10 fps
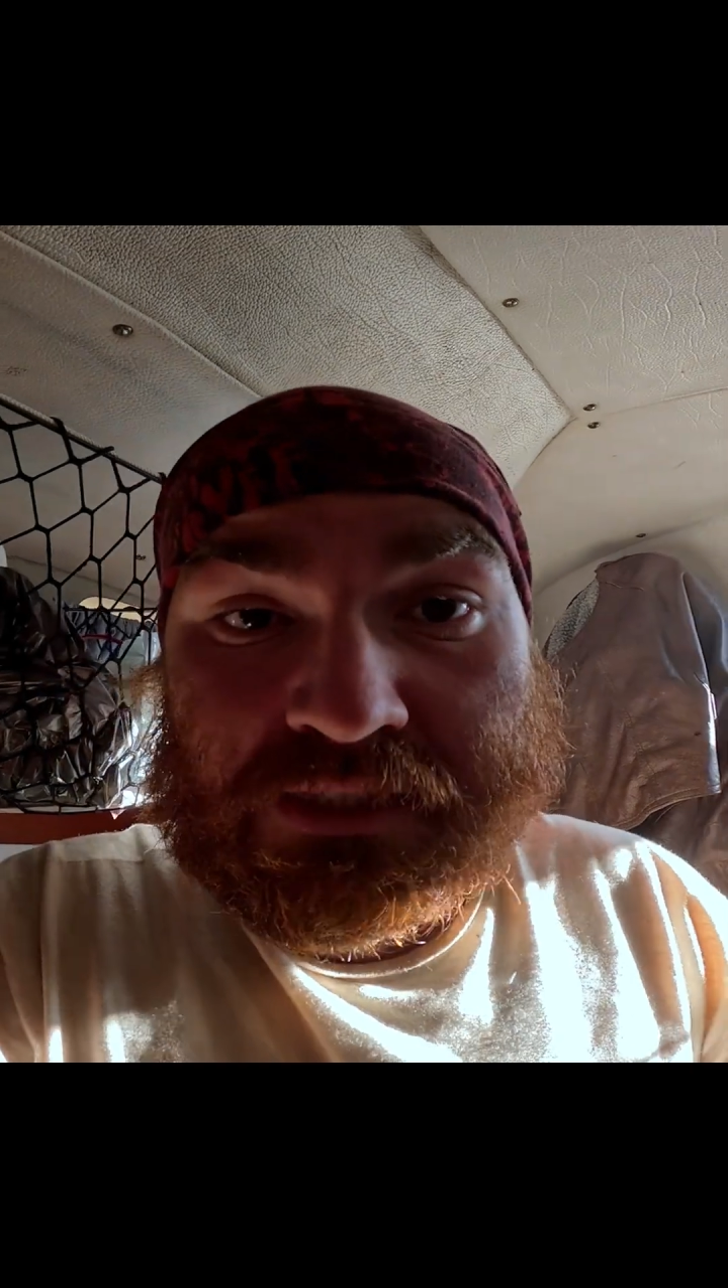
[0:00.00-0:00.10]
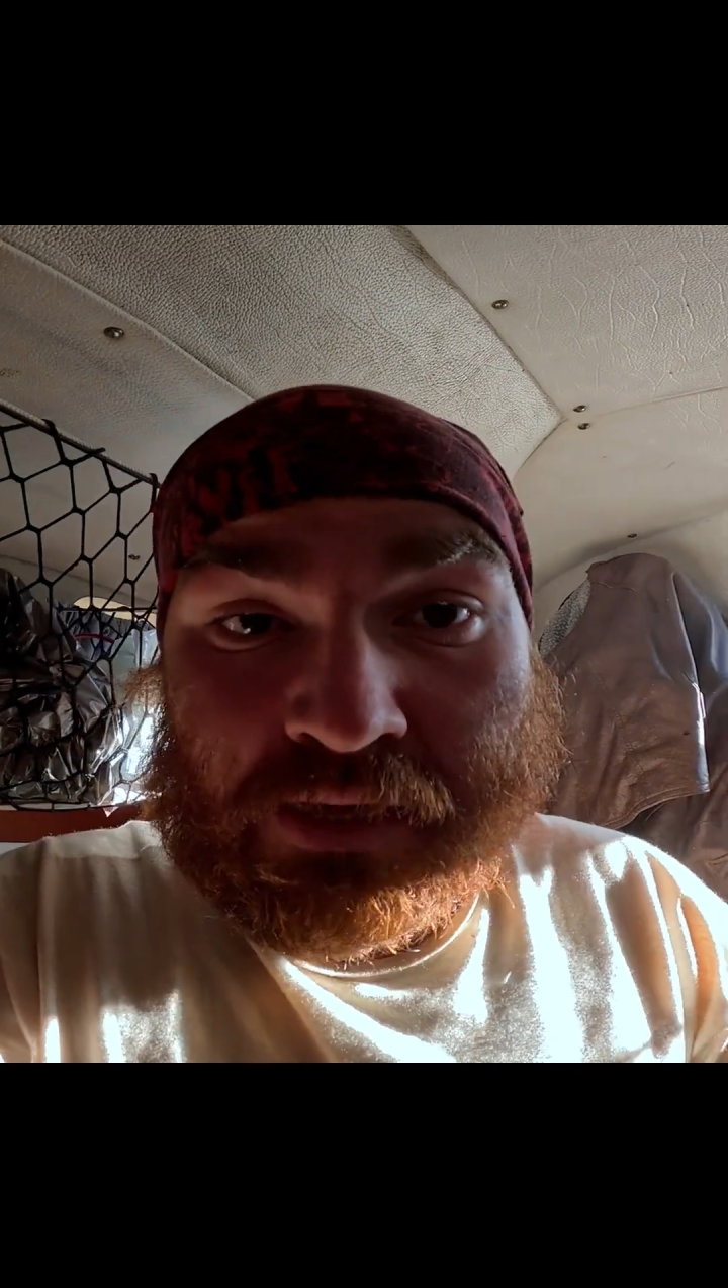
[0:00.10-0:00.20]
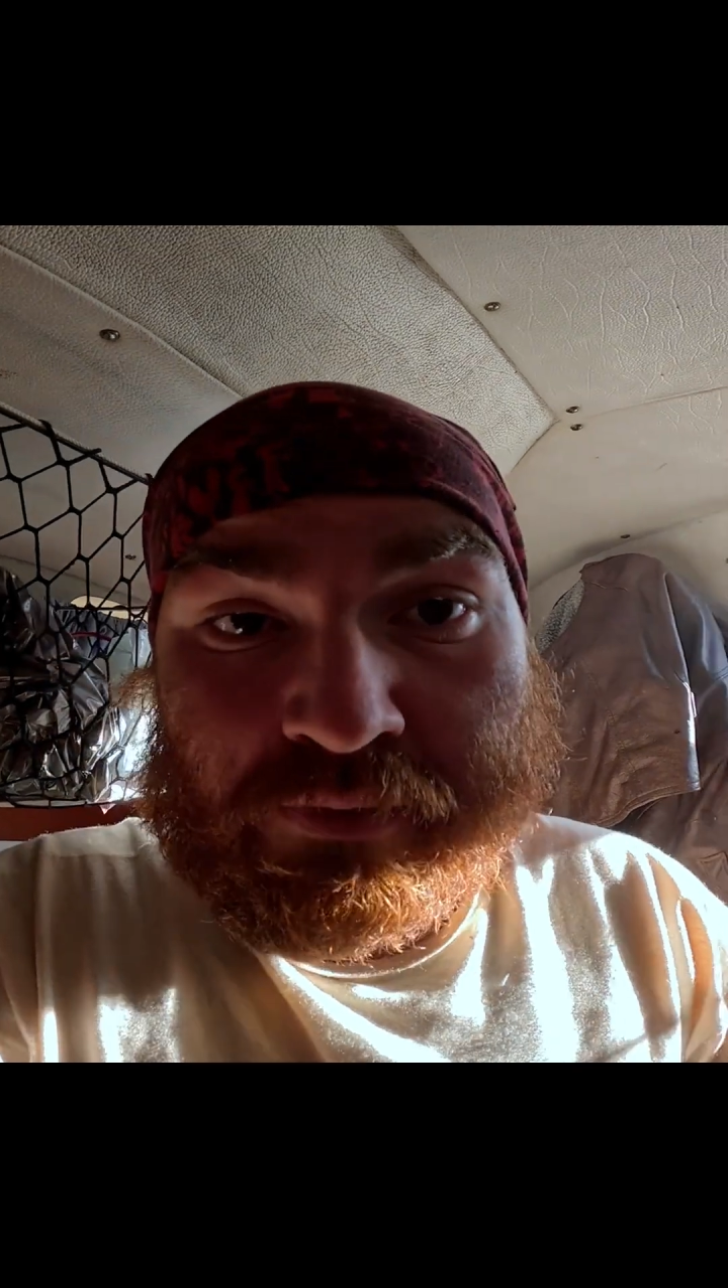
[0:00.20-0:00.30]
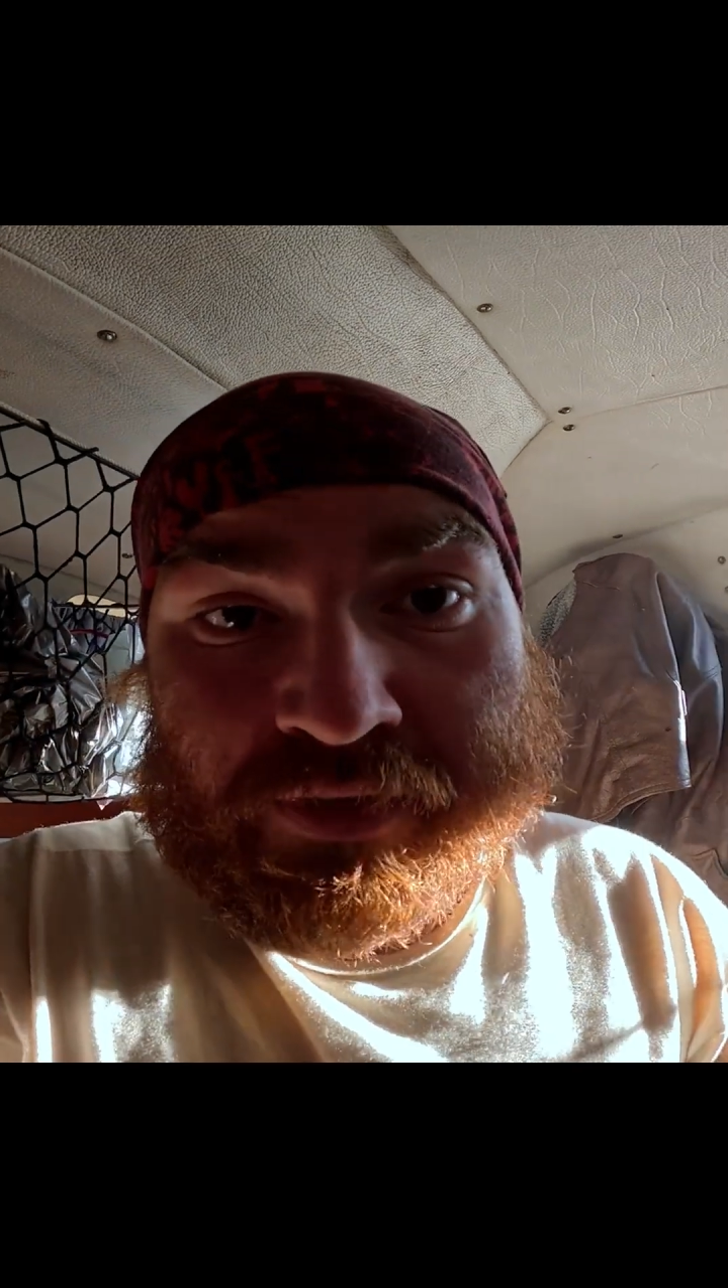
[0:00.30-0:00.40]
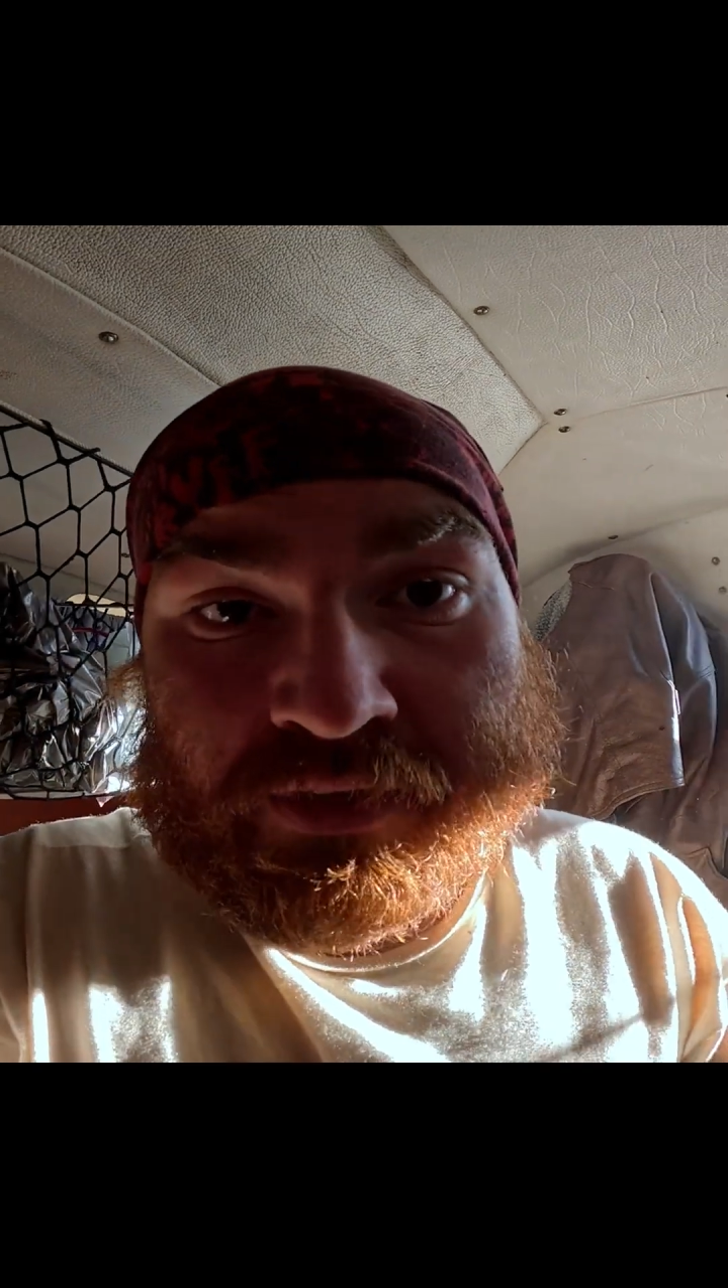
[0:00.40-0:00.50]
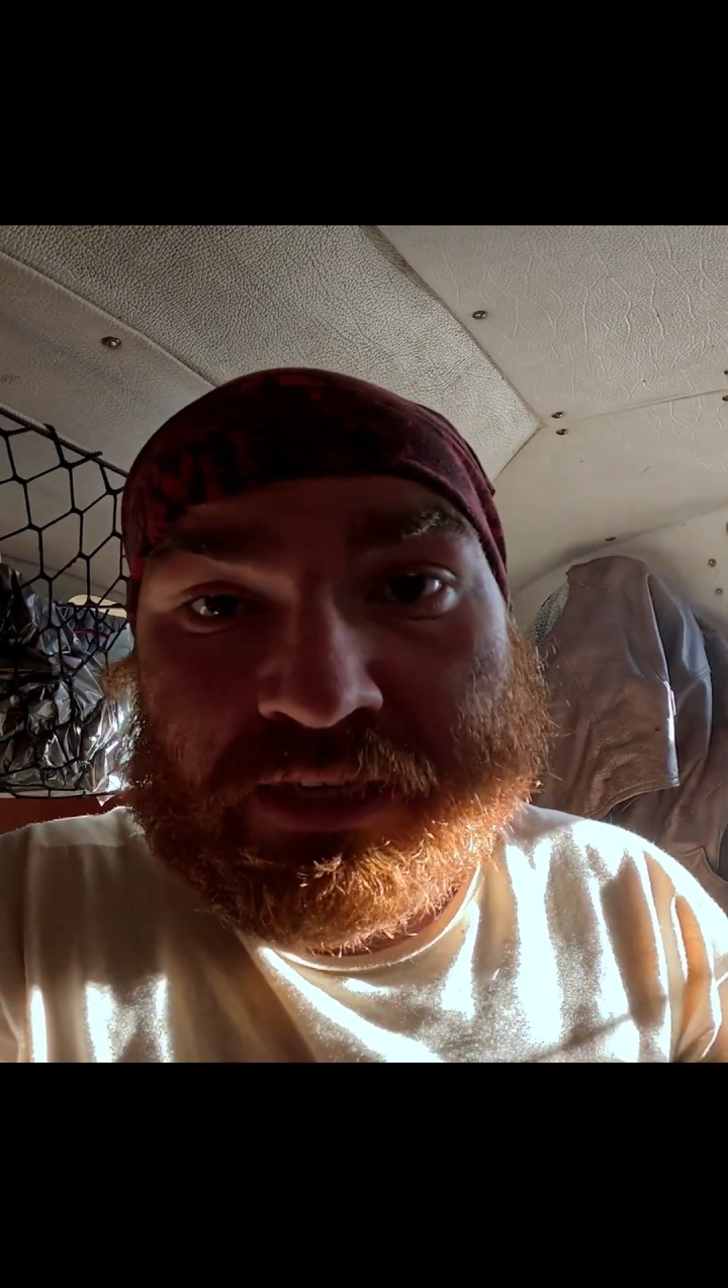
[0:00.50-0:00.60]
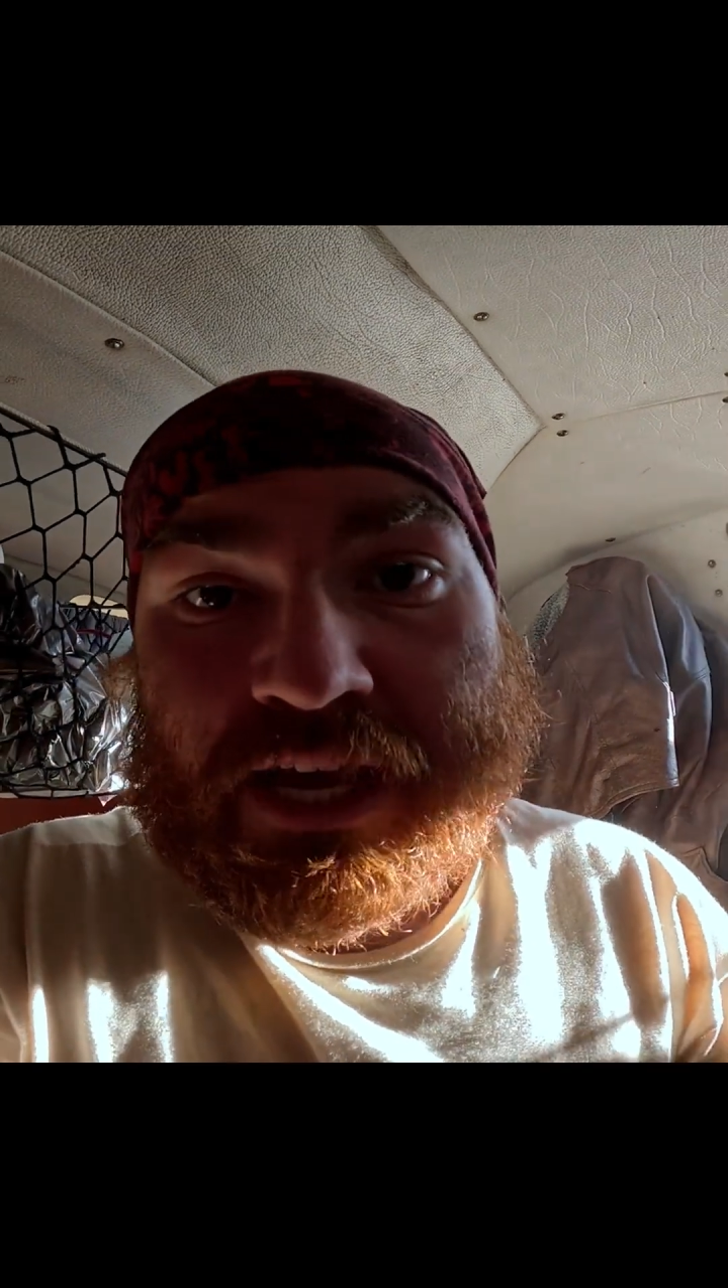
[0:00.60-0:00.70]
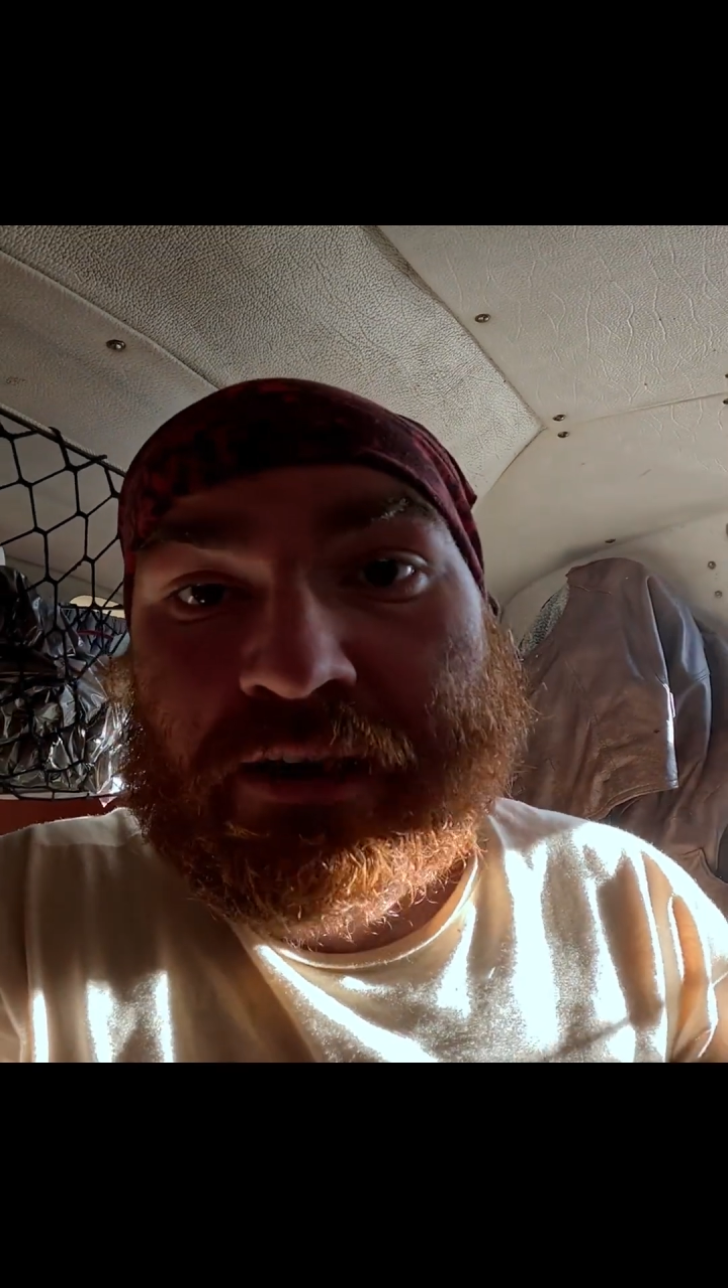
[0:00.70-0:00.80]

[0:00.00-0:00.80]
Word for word: something